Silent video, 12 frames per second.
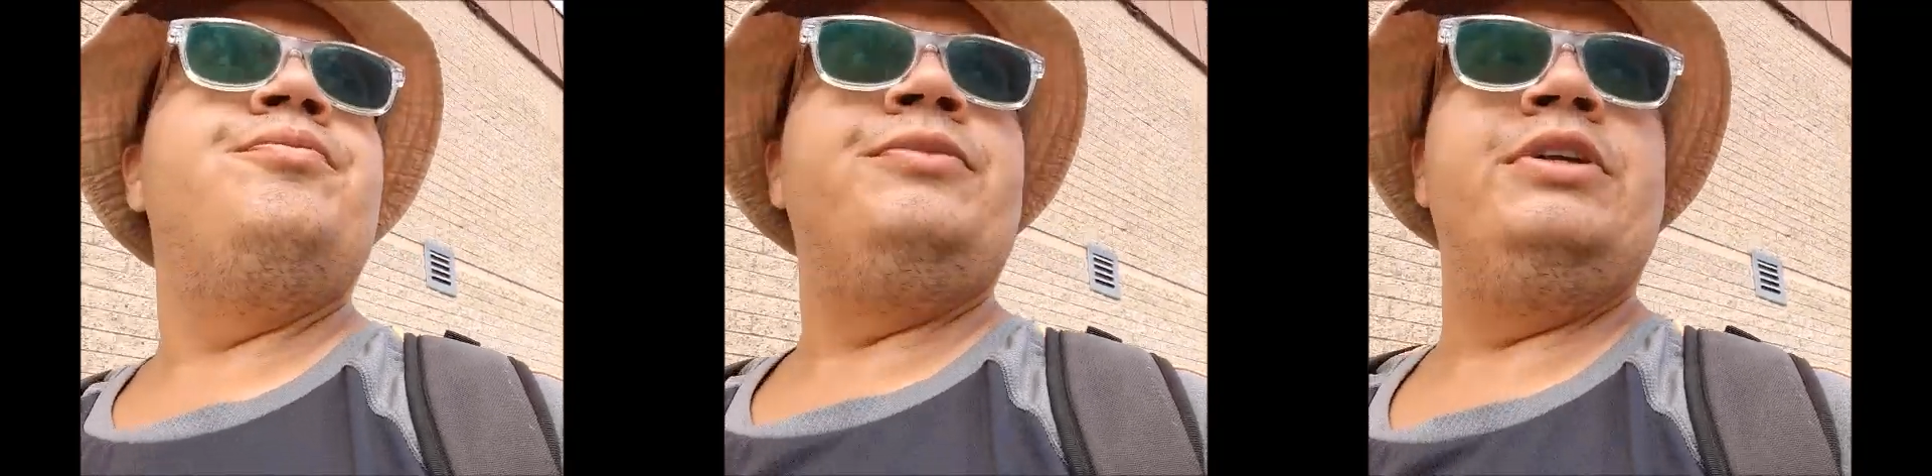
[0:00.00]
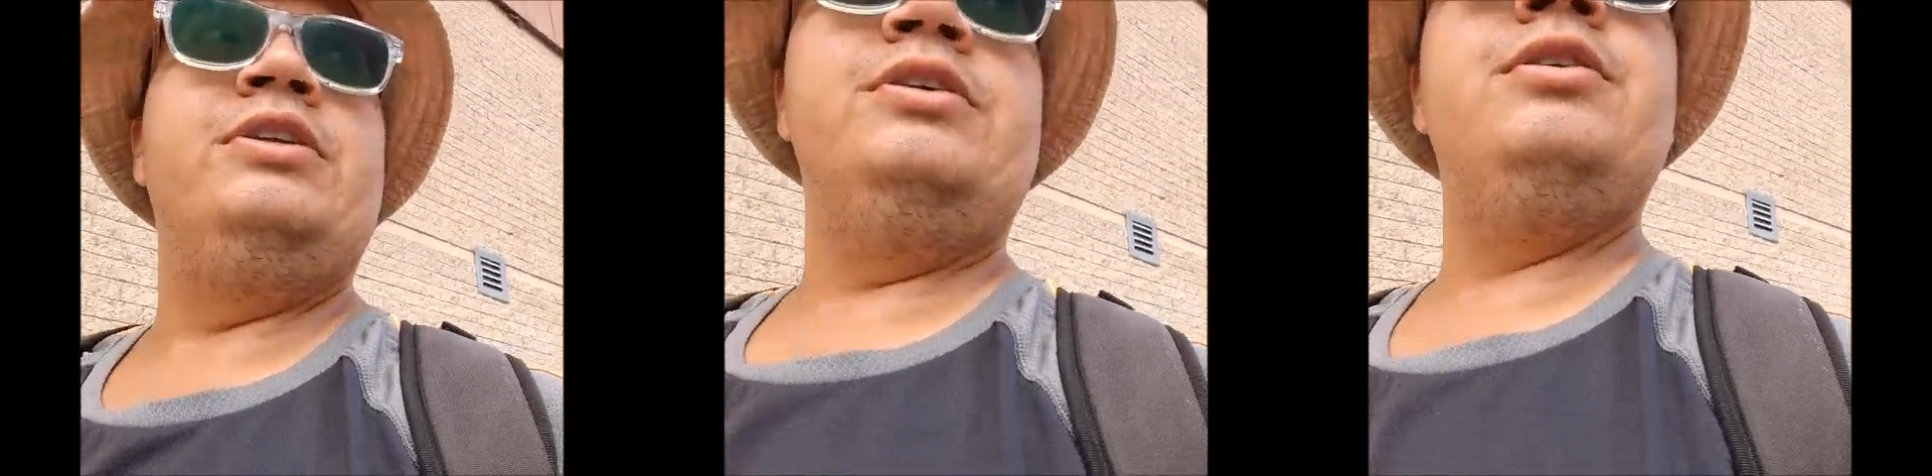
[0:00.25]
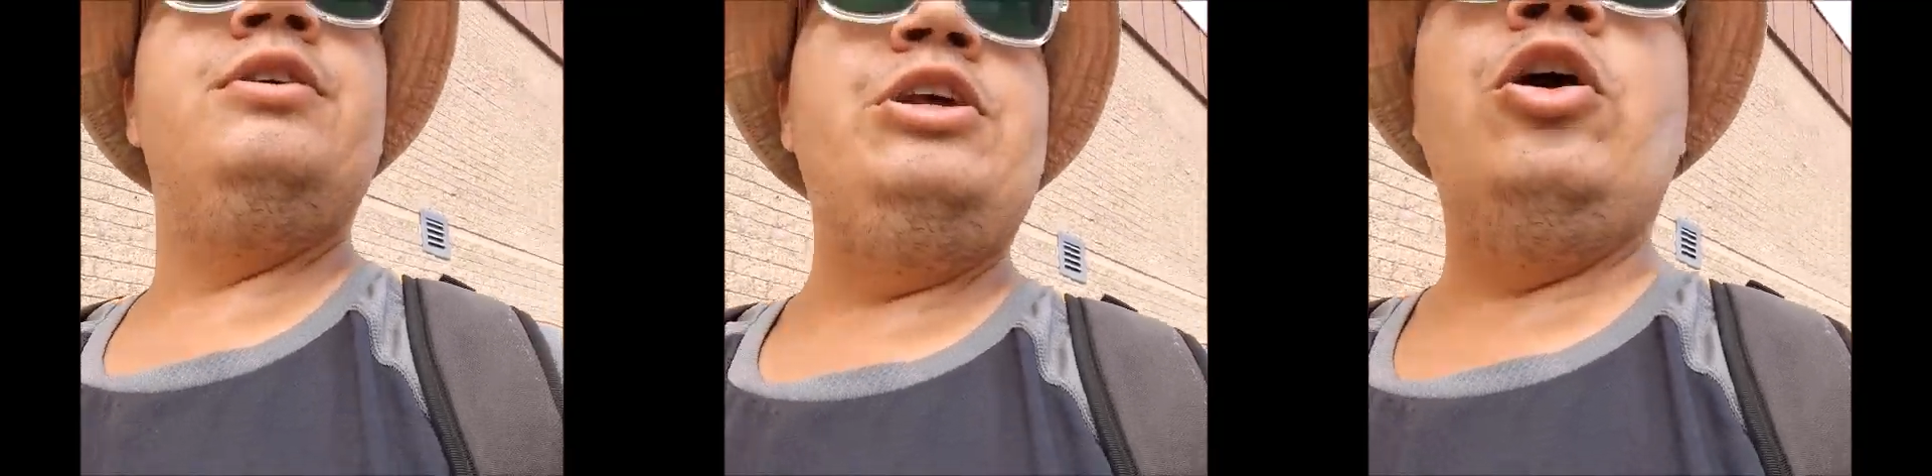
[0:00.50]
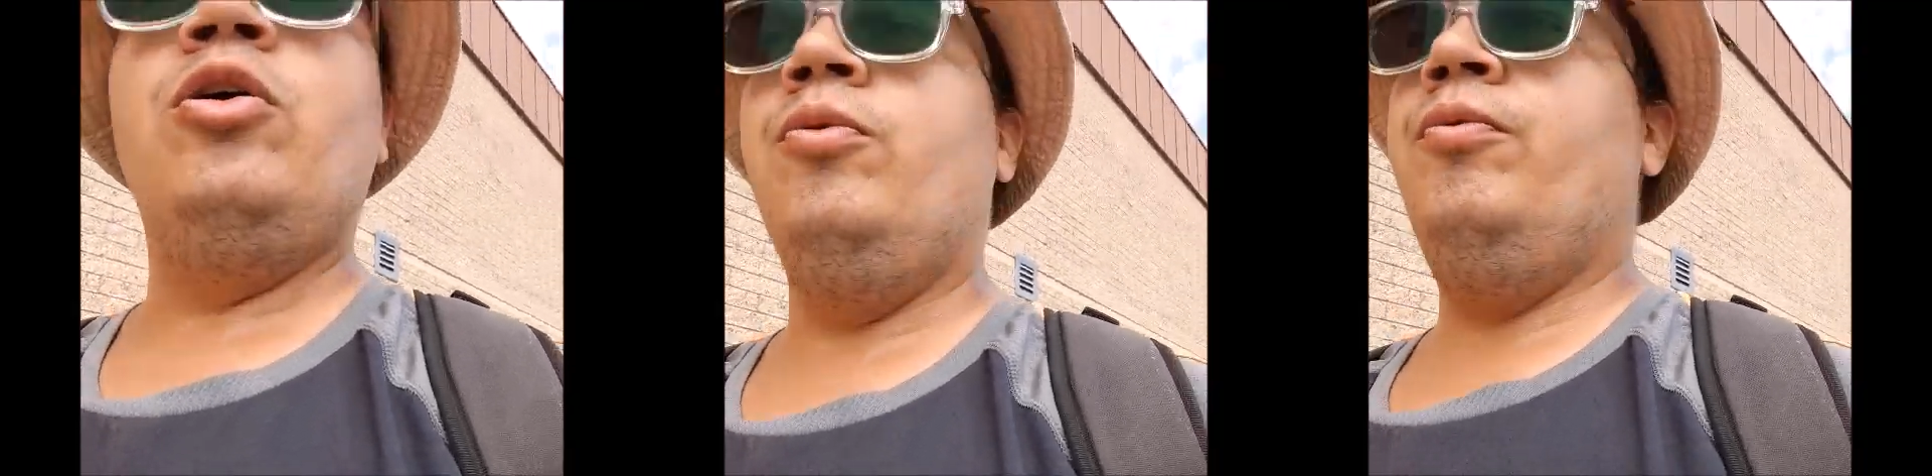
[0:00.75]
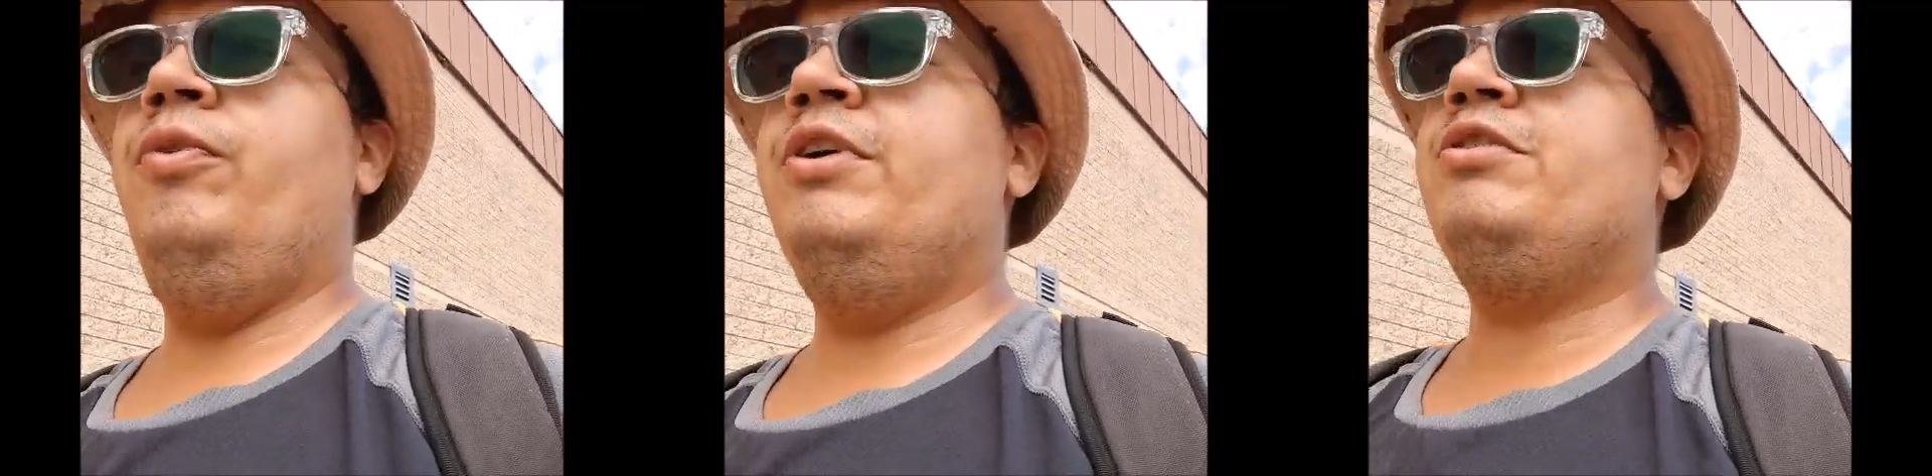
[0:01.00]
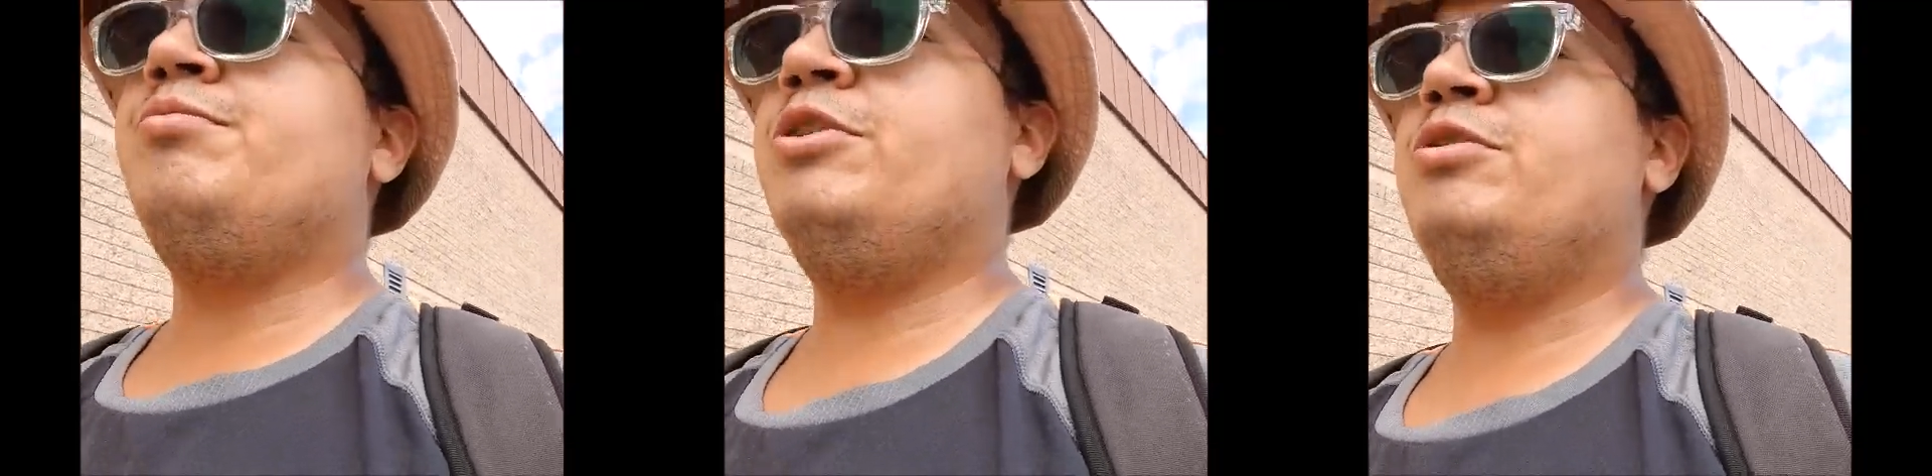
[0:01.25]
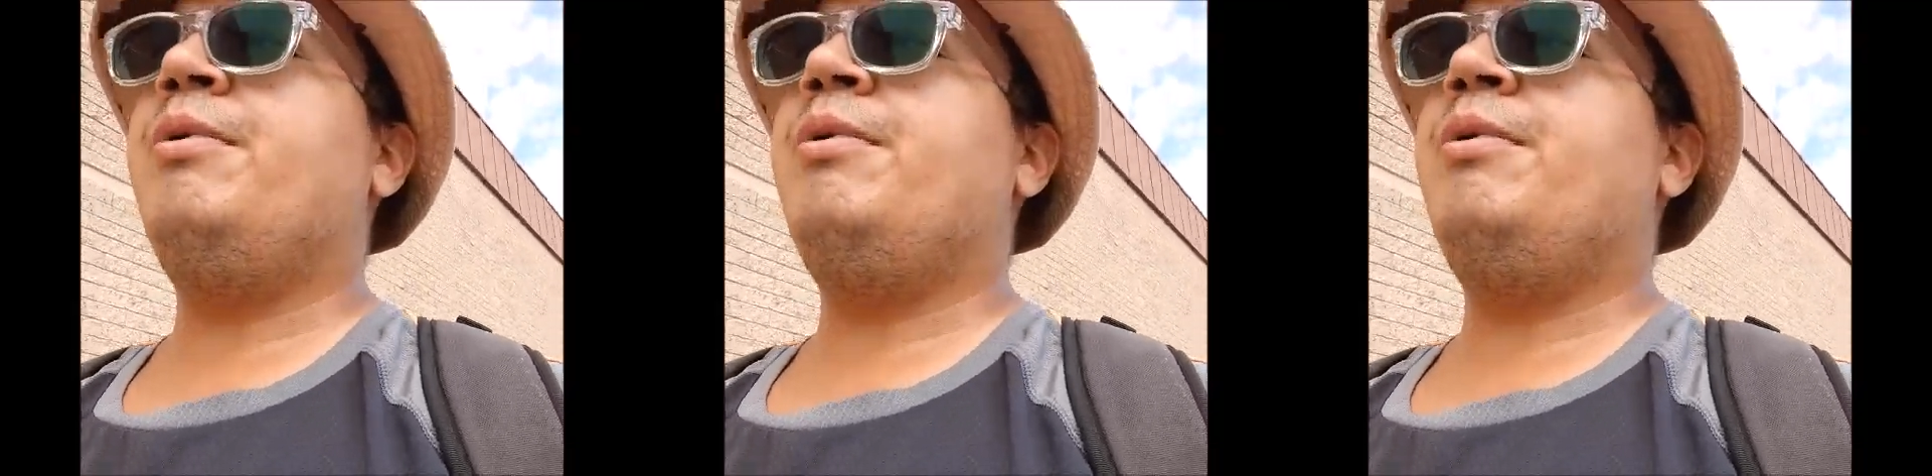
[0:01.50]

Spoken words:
It's, you know, this much